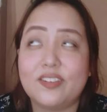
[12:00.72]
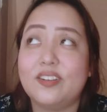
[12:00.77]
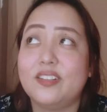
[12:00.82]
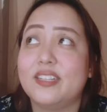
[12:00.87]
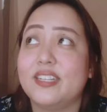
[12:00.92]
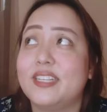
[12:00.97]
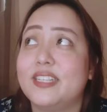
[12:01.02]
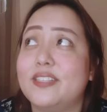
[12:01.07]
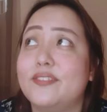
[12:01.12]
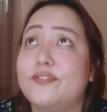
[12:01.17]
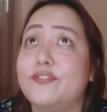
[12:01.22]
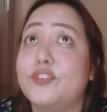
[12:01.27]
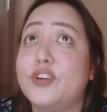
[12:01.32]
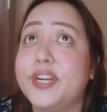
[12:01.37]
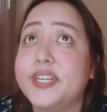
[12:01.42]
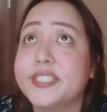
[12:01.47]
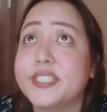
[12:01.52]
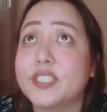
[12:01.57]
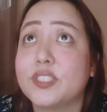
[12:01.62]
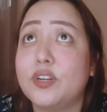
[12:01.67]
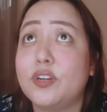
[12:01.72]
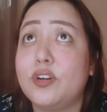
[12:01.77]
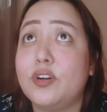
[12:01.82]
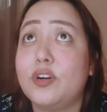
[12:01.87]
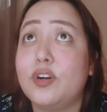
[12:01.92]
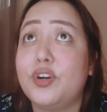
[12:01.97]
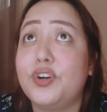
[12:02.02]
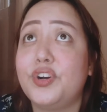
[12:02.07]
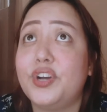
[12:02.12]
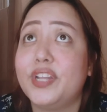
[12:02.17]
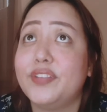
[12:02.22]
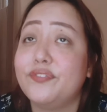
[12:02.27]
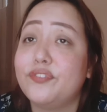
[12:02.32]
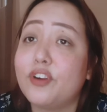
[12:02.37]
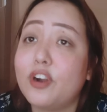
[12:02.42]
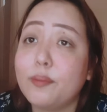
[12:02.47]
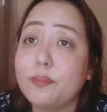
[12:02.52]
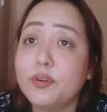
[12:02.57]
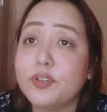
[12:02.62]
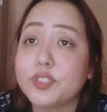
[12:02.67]
all. And first and
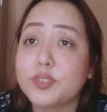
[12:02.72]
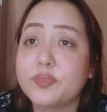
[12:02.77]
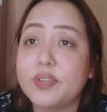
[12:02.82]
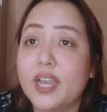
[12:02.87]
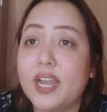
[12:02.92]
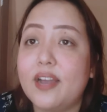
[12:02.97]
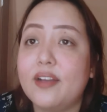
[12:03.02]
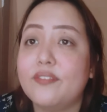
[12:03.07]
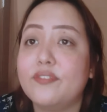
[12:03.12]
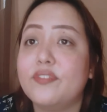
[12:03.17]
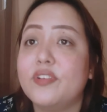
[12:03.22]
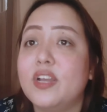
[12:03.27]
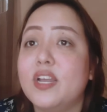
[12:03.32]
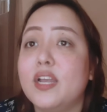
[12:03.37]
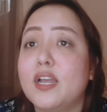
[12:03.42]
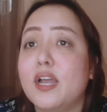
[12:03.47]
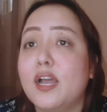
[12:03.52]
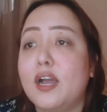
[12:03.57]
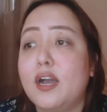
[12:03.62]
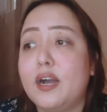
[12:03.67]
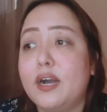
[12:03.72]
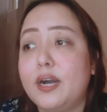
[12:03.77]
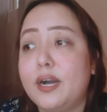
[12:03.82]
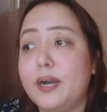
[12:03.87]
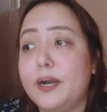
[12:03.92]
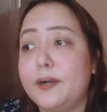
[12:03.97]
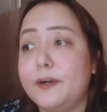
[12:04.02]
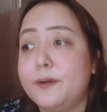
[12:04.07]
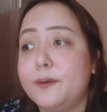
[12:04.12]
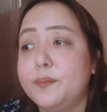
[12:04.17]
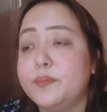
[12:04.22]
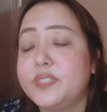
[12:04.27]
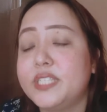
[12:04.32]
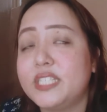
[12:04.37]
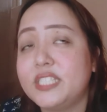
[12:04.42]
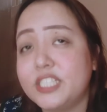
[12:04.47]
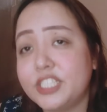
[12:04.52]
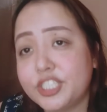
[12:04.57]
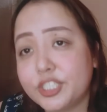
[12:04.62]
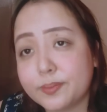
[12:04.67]
foremost, we have
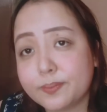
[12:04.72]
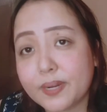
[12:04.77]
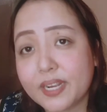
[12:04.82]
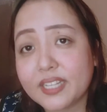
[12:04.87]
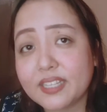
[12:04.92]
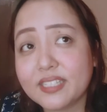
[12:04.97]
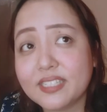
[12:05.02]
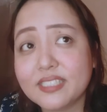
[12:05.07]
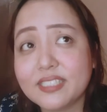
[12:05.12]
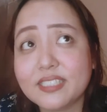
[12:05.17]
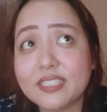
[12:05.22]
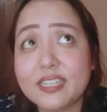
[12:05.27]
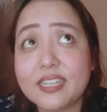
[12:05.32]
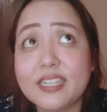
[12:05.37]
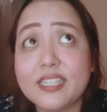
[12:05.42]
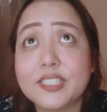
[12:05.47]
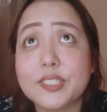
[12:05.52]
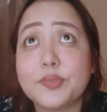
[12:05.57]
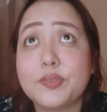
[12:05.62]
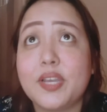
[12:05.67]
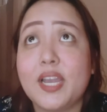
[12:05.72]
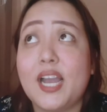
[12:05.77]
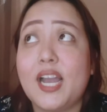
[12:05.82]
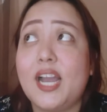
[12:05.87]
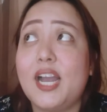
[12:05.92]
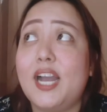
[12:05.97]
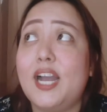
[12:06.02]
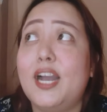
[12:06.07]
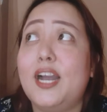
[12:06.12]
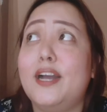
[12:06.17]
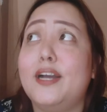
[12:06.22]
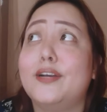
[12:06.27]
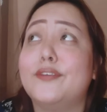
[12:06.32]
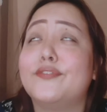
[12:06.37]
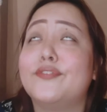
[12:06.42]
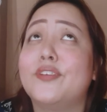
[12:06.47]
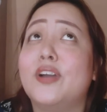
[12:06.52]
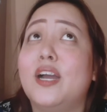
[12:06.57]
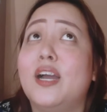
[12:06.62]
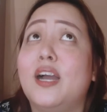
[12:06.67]
teenage pregnancies. We
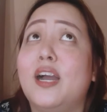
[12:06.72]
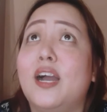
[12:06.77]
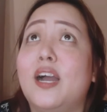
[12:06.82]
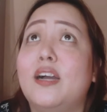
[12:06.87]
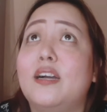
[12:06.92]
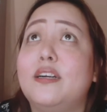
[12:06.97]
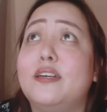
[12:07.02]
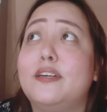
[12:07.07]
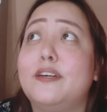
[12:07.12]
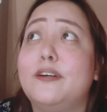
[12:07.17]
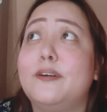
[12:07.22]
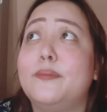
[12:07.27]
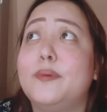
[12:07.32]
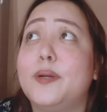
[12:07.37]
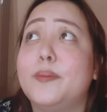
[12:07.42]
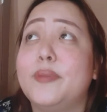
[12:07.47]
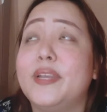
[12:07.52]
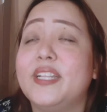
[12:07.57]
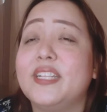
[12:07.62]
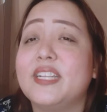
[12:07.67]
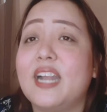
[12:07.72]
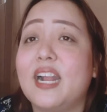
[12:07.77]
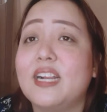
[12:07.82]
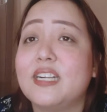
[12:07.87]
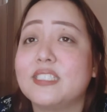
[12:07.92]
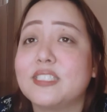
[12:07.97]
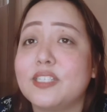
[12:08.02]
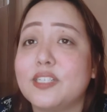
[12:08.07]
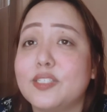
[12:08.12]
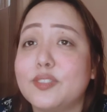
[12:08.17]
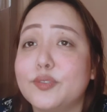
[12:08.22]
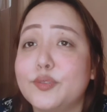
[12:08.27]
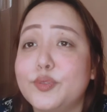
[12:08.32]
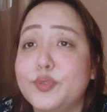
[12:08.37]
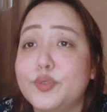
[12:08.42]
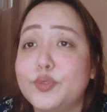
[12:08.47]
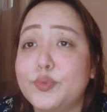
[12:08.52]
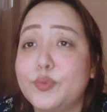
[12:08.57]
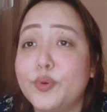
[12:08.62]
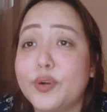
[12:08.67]
have a main character who's
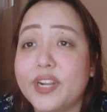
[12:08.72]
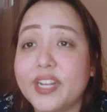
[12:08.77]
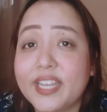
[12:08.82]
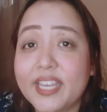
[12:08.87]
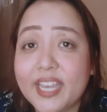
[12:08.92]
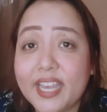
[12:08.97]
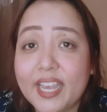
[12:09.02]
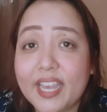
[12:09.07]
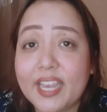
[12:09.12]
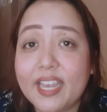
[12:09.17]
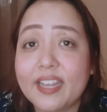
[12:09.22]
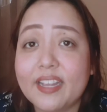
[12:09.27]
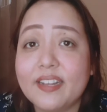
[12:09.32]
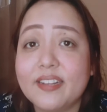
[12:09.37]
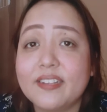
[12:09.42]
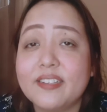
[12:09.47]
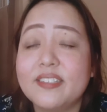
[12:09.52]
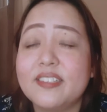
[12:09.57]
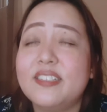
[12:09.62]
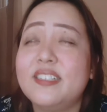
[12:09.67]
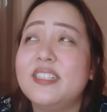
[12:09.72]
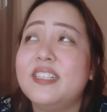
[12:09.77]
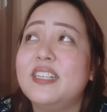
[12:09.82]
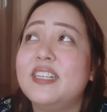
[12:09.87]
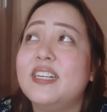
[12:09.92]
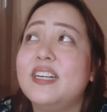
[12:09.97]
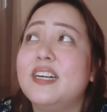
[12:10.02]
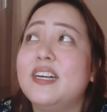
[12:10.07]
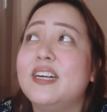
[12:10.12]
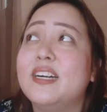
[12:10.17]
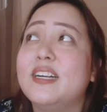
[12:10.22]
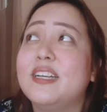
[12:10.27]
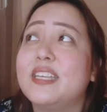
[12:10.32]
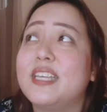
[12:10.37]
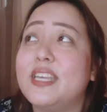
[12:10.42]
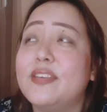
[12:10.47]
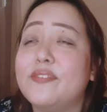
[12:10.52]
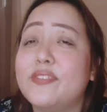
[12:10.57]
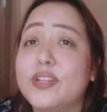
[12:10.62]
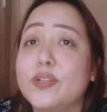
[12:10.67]
working
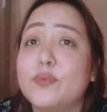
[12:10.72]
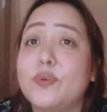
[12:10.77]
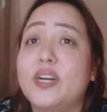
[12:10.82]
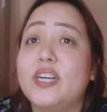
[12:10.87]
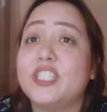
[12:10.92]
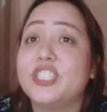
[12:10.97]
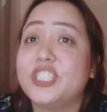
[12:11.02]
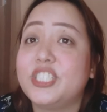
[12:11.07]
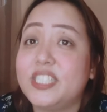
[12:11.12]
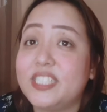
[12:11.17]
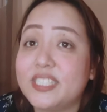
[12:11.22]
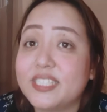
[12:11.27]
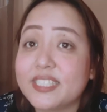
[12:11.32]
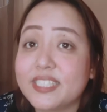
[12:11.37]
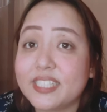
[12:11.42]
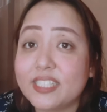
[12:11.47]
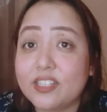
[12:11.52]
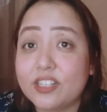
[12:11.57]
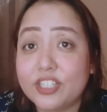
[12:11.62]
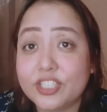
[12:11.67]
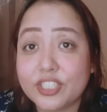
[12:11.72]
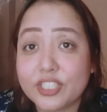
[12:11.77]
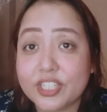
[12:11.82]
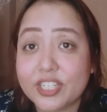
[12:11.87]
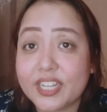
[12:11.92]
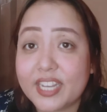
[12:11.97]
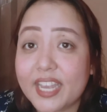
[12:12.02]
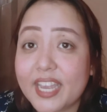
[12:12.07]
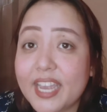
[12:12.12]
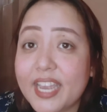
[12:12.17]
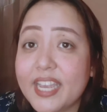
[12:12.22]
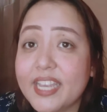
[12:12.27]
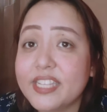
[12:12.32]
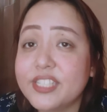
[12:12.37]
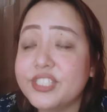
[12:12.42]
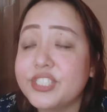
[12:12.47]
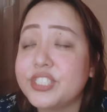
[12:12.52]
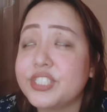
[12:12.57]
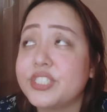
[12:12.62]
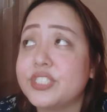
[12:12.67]
even while she is still
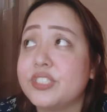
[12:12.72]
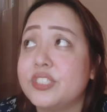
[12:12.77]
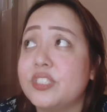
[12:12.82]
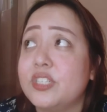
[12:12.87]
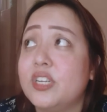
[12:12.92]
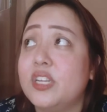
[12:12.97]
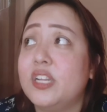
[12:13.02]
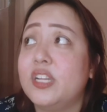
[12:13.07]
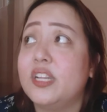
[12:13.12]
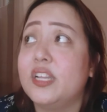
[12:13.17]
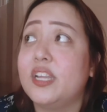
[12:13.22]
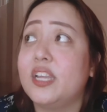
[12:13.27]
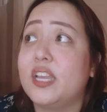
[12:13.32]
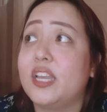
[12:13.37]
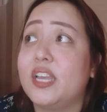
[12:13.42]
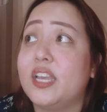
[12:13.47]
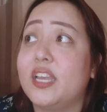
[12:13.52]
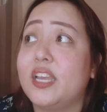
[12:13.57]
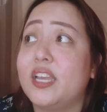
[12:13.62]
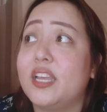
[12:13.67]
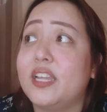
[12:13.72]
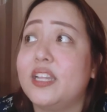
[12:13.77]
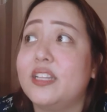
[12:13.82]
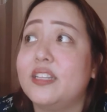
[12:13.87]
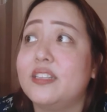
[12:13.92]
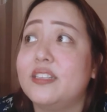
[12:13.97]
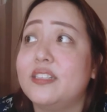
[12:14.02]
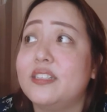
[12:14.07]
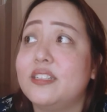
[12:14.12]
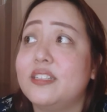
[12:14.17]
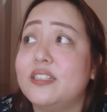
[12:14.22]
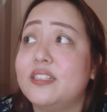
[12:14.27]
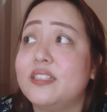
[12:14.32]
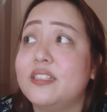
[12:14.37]
underage, and